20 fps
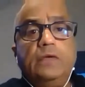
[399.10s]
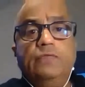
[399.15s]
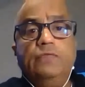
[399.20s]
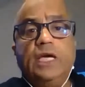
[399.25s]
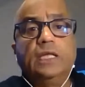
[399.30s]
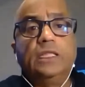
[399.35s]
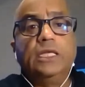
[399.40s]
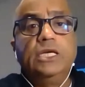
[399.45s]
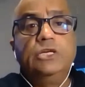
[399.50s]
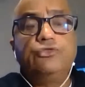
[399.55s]

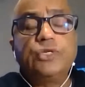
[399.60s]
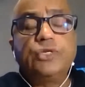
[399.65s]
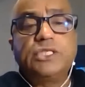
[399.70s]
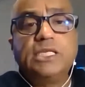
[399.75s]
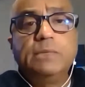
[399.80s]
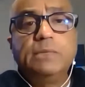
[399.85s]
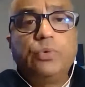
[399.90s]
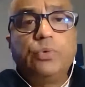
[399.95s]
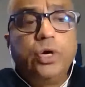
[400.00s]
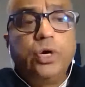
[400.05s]
the other
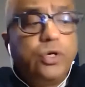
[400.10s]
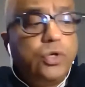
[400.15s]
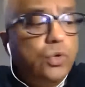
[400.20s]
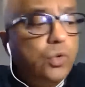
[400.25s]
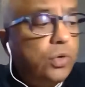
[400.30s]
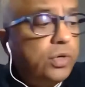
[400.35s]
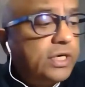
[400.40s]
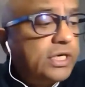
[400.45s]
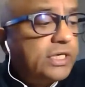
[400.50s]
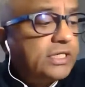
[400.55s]
interesting point to
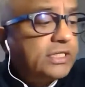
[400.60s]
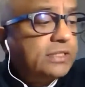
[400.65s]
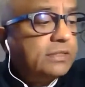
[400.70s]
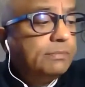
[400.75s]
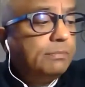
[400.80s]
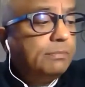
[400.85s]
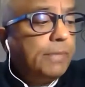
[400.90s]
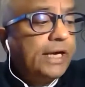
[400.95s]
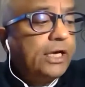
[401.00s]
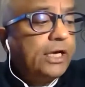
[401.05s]
note
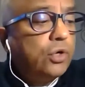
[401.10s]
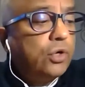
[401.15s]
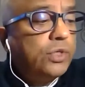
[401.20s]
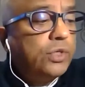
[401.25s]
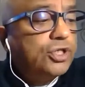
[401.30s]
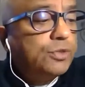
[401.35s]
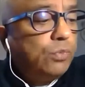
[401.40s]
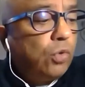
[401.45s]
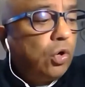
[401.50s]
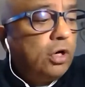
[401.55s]
is
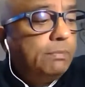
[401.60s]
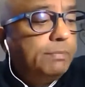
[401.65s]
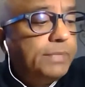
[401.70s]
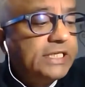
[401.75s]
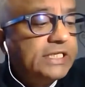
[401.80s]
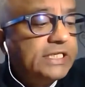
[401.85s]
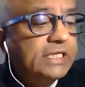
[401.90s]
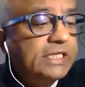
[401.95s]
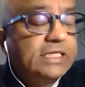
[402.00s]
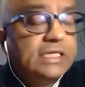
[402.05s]
micro and small
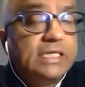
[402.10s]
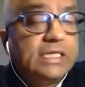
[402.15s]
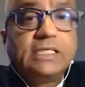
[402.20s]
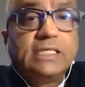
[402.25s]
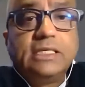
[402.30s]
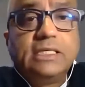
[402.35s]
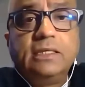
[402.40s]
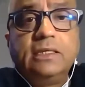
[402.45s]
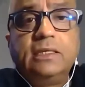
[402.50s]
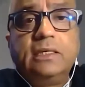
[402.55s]

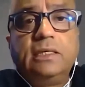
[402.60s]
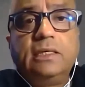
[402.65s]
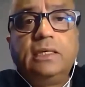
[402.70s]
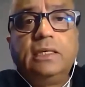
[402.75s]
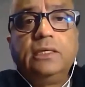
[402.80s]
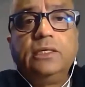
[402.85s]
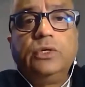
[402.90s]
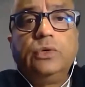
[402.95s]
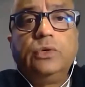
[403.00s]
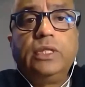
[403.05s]
businesses
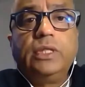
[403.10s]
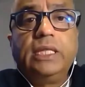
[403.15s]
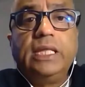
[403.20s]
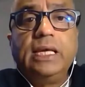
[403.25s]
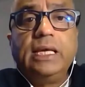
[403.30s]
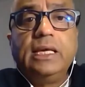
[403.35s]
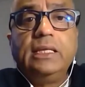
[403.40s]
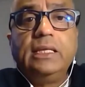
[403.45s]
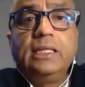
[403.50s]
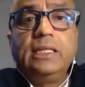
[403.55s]
uh, you know
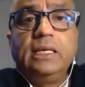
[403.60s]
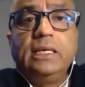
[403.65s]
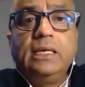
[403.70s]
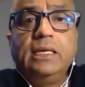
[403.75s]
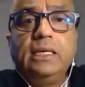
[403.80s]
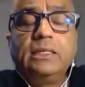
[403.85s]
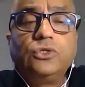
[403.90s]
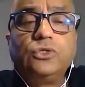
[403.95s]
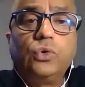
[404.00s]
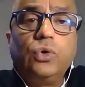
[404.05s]
they
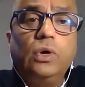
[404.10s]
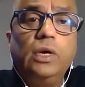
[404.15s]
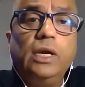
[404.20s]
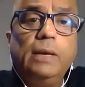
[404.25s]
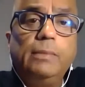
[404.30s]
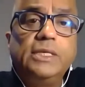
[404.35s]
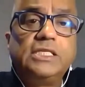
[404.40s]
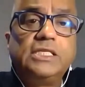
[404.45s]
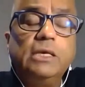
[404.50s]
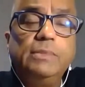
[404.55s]
the so-called
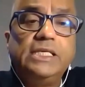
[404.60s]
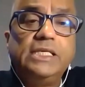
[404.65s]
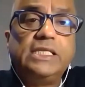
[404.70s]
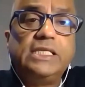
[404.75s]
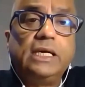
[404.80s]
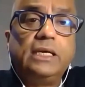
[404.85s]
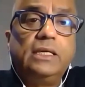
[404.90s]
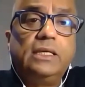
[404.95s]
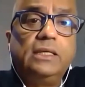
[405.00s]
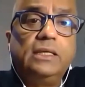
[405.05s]
msme
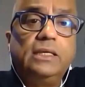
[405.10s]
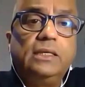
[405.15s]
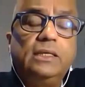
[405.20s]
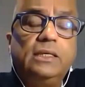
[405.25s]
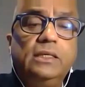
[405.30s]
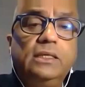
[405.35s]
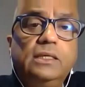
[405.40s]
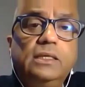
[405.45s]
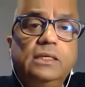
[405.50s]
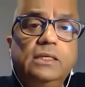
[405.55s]
sector
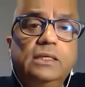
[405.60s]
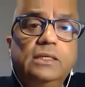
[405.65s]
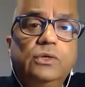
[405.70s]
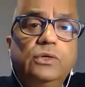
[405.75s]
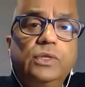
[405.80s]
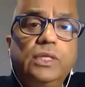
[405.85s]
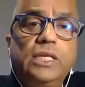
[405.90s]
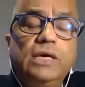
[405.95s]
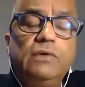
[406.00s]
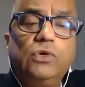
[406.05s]
uh,
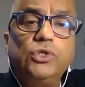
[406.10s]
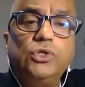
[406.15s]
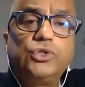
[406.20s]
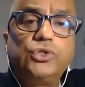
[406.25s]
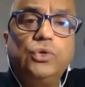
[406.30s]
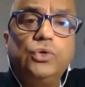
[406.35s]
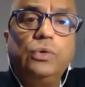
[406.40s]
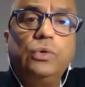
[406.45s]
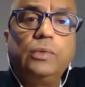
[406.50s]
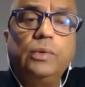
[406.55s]
you know they're
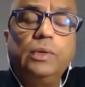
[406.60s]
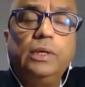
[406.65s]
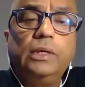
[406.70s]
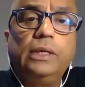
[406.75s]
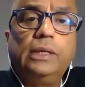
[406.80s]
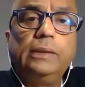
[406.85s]
also